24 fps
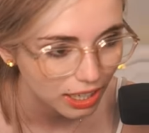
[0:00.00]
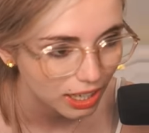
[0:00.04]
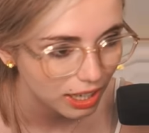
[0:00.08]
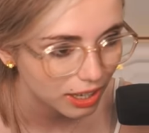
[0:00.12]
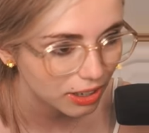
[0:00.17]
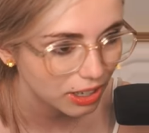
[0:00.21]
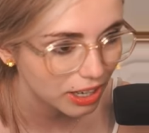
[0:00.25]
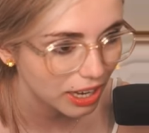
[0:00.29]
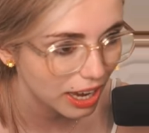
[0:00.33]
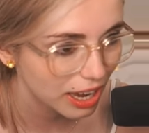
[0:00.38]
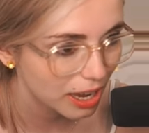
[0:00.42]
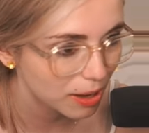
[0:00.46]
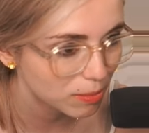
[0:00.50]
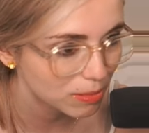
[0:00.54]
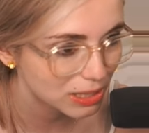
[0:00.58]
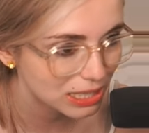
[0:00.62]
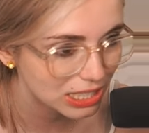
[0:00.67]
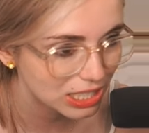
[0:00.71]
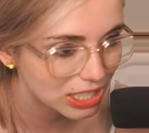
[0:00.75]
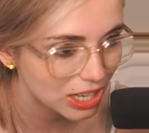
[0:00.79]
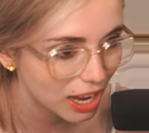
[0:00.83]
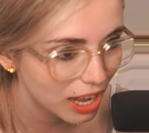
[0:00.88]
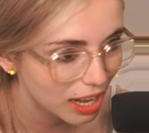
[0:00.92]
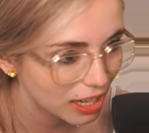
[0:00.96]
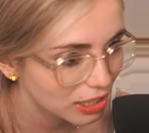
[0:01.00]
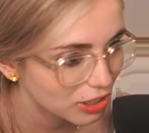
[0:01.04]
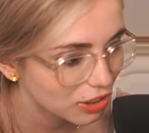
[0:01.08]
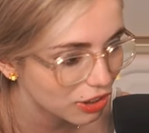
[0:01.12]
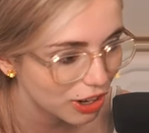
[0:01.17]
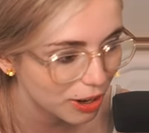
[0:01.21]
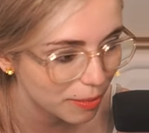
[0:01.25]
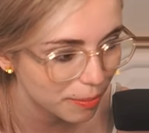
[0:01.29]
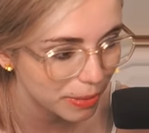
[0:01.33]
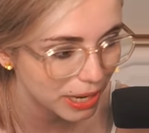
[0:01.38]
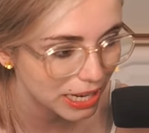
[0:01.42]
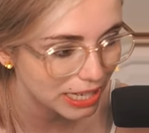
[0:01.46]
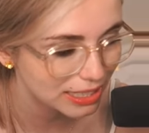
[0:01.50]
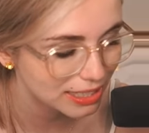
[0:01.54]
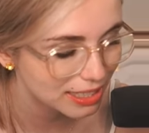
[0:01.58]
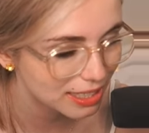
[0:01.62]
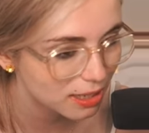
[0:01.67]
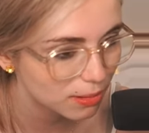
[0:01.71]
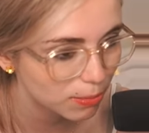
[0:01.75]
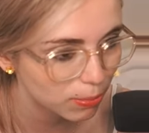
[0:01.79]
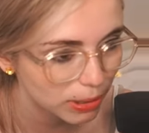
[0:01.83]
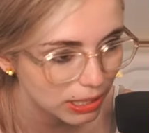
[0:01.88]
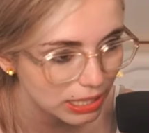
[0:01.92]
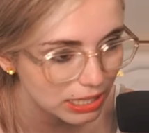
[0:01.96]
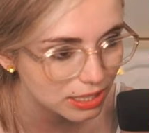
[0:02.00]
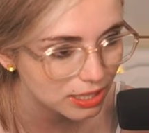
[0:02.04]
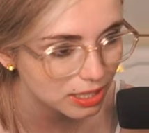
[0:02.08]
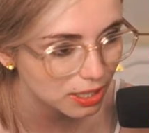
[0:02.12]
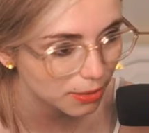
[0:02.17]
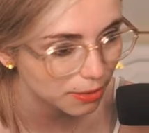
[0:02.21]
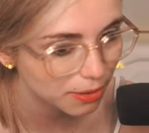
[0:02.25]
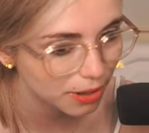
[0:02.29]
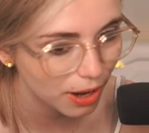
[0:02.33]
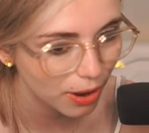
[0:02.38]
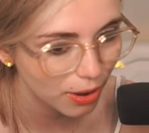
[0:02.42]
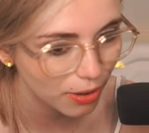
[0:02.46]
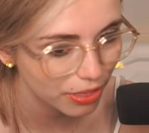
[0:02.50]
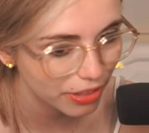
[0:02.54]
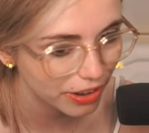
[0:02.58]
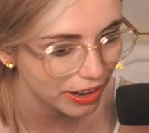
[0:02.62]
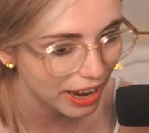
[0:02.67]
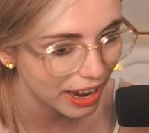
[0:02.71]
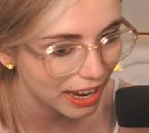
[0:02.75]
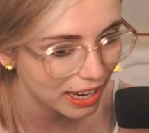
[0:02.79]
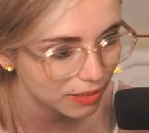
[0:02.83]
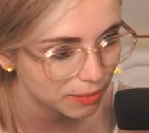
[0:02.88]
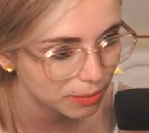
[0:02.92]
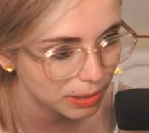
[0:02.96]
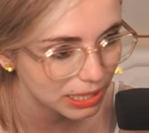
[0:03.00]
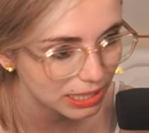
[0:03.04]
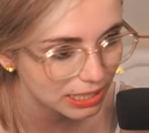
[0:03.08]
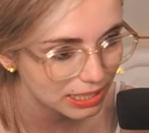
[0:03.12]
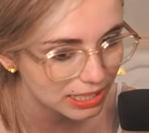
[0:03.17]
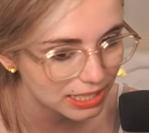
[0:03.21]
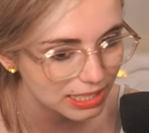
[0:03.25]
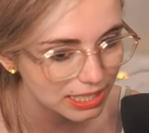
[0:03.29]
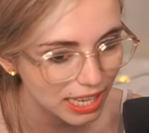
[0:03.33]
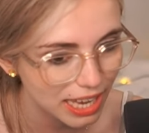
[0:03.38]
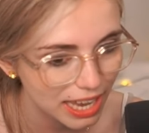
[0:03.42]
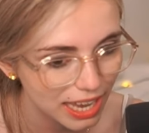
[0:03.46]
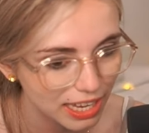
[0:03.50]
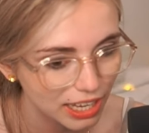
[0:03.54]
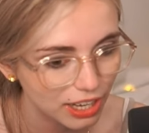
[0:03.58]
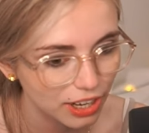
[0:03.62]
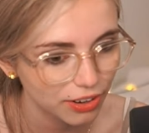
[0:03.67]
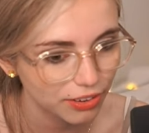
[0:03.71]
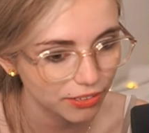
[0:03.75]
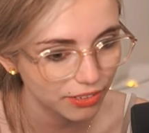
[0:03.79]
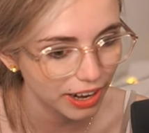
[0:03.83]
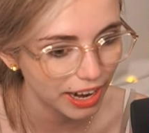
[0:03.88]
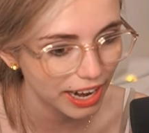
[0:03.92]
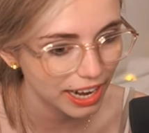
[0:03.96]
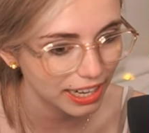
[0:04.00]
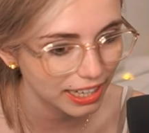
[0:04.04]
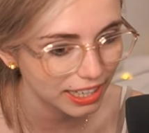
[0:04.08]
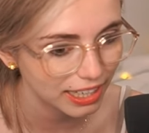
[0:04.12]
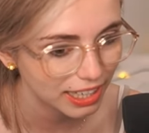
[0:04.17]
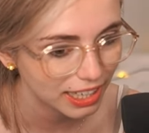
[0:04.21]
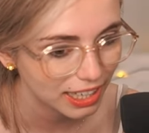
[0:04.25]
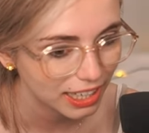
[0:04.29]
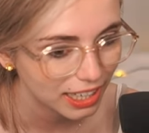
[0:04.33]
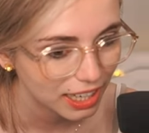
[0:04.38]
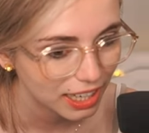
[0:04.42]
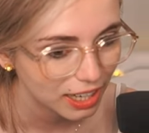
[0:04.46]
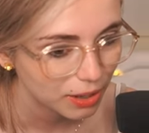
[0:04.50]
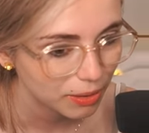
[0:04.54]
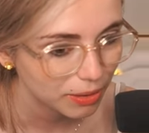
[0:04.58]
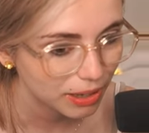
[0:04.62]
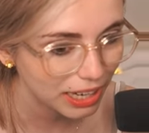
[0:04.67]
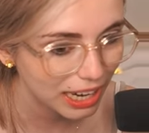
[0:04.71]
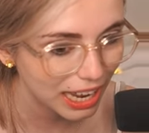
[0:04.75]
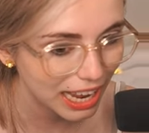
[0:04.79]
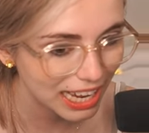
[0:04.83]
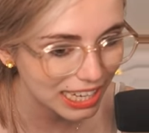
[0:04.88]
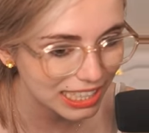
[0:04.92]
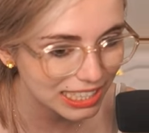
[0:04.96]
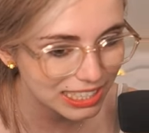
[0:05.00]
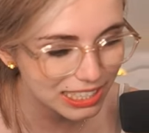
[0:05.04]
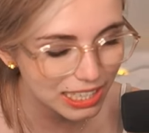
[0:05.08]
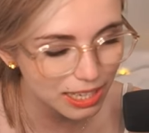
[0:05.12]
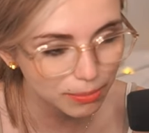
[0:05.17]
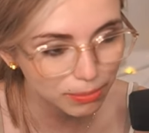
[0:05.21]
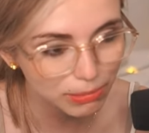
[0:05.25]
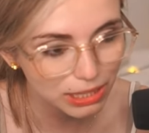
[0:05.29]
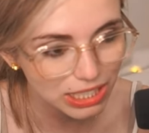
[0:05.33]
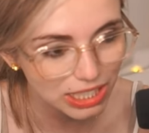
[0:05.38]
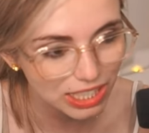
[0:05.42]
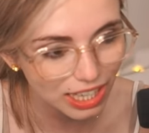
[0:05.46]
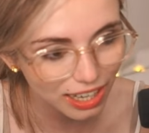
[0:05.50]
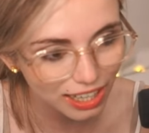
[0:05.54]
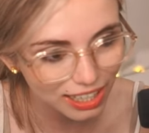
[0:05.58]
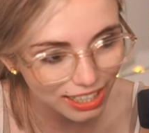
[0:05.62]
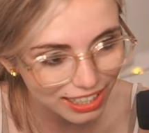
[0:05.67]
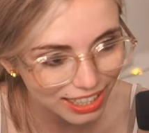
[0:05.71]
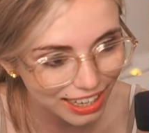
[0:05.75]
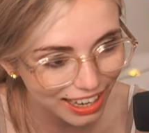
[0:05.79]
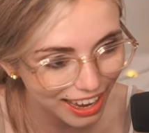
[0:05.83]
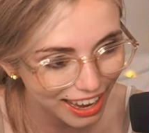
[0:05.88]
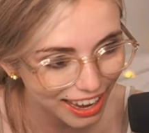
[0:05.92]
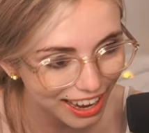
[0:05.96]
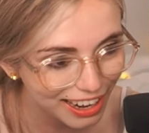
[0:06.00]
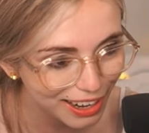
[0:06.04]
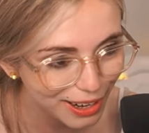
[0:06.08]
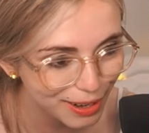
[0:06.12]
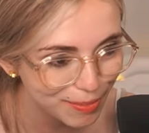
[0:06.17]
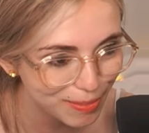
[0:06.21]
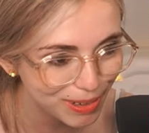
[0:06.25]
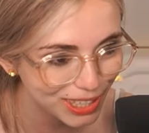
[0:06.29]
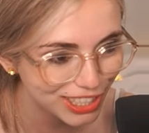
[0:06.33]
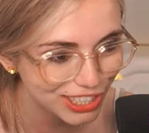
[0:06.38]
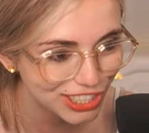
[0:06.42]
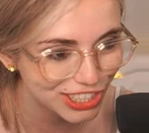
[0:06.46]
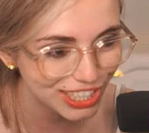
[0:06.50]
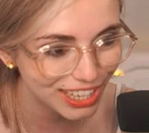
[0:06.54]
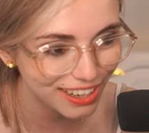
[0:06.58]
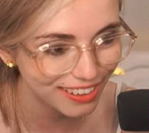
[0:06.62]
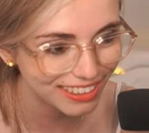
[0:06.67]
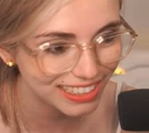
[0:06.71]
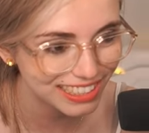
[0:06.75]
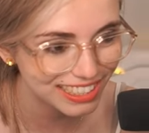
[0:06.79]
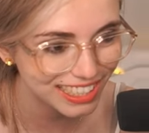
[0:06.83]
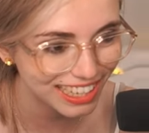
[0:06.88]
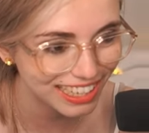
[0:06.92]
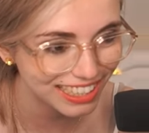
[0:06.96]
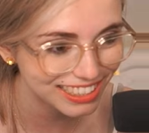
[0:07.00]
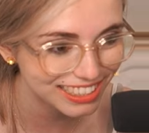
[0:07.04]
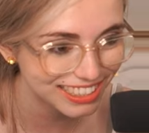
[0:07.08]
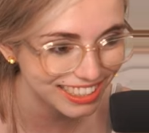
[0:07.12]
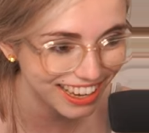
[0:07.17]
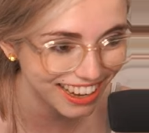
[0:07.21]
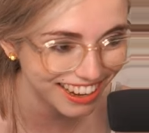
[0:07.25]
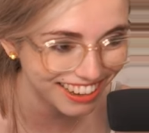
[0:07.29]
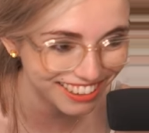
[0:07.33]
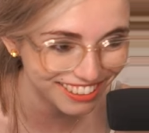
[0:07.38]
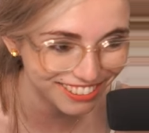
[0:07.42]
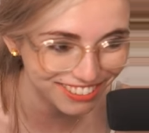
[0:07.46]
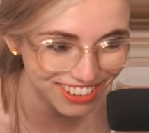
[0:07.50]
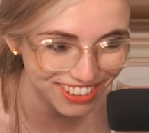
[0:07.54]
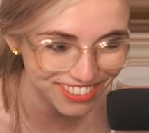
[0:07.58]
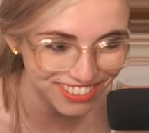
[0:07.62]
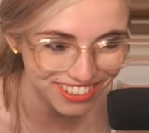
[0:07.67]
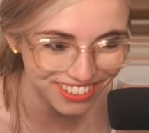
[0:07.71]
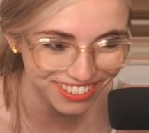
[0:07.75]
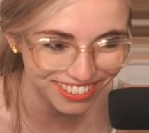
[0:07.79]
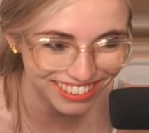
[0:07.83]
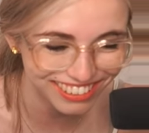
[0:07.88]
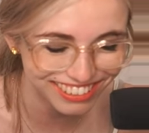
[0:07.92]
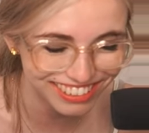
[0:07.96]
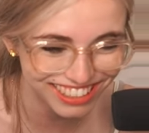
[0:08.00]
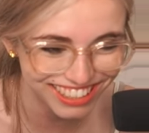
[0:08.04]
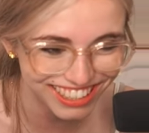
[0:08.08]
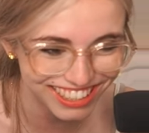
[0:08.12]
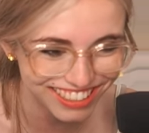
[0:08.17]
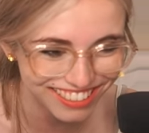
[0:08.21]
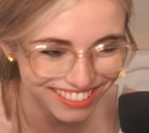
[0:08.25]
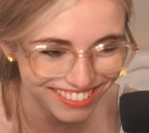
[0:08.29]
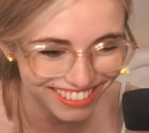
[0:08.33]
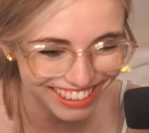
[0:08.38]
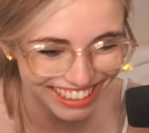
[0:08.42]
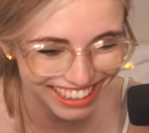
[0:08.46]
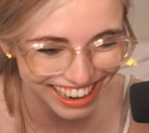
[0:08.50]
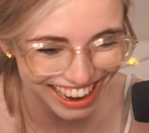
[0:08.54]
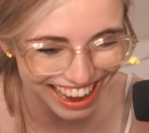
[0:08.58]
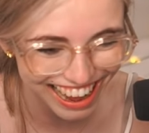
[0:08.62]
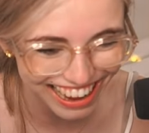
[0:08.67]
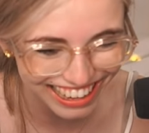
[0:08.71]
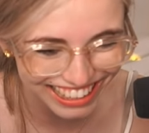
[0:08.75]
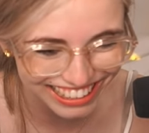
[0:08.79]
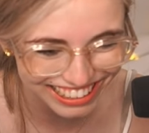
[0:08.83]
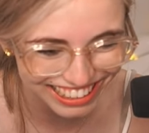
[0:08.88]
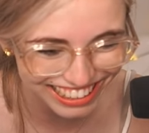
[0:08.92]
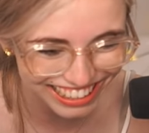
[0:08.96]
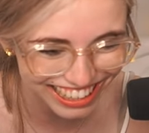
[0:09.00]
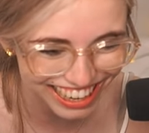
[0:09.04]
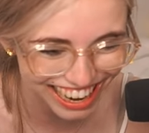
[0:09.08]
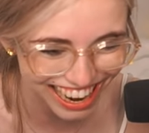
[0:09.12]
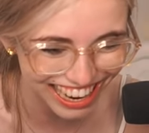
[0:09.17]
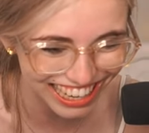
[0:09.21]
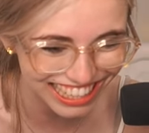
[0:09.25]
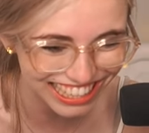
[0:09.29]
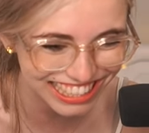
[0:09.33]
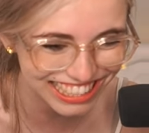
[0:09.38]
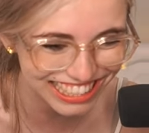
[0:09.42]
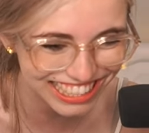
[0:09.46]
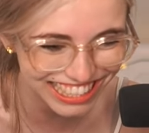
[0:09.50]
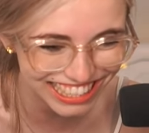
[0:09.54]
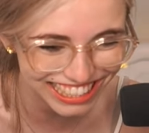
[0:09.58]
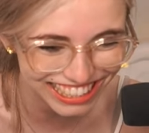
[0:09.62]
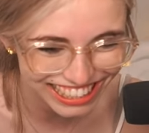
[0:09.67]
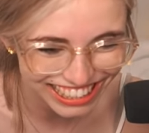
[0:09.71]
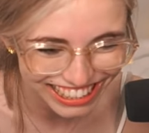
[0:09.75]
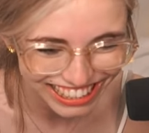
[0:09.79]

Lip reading: Okay, Michelle, you're amazing. Please don't know that I've been saying Care. Well, I said Michelle Care because she always takes care of everyone. And she's really kind and nice.